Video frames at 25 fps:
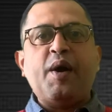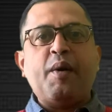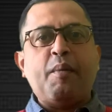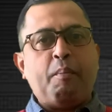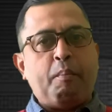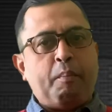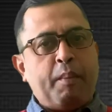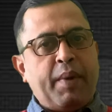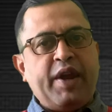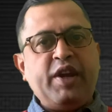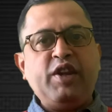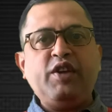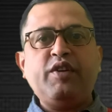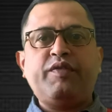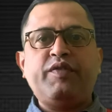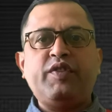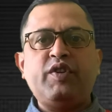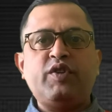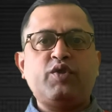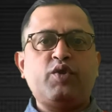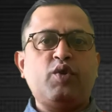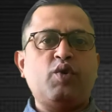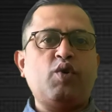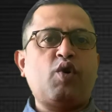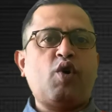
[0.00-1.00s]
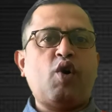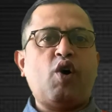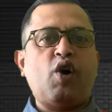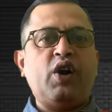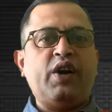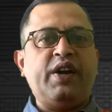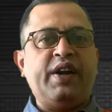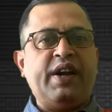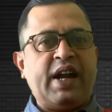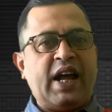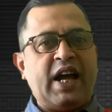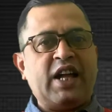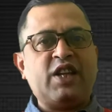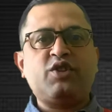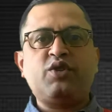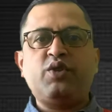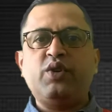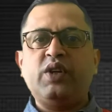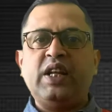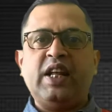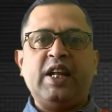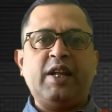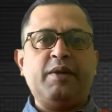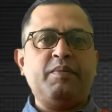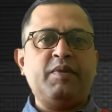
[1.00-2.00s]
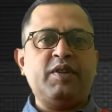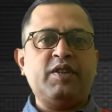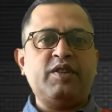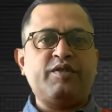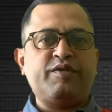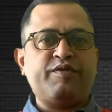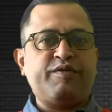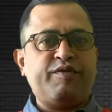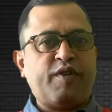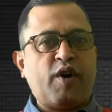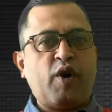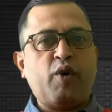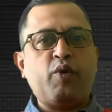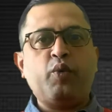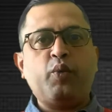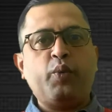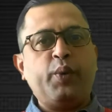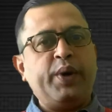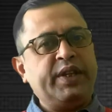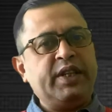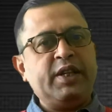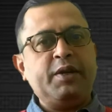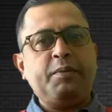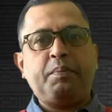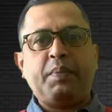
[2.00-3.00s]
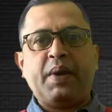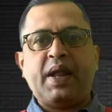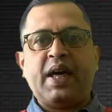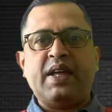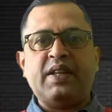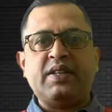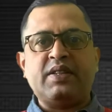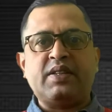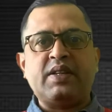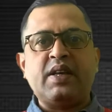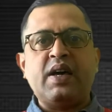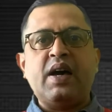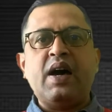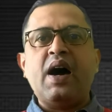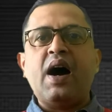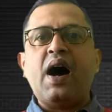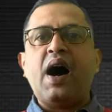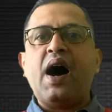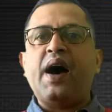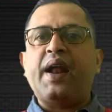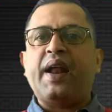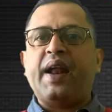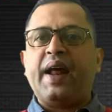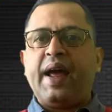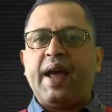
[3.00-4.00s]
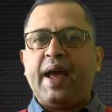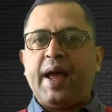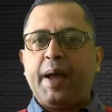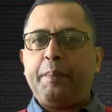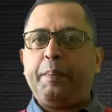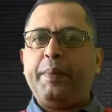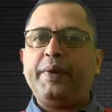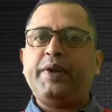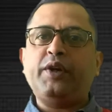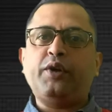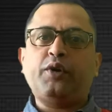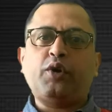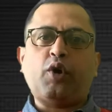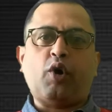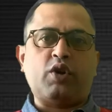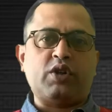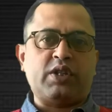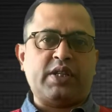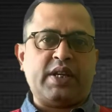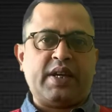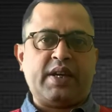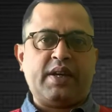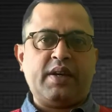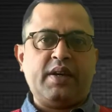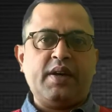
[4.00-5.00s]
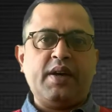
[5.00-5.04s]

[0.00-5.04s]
Many of the so-called natural elements found within plants are hepatotoxic,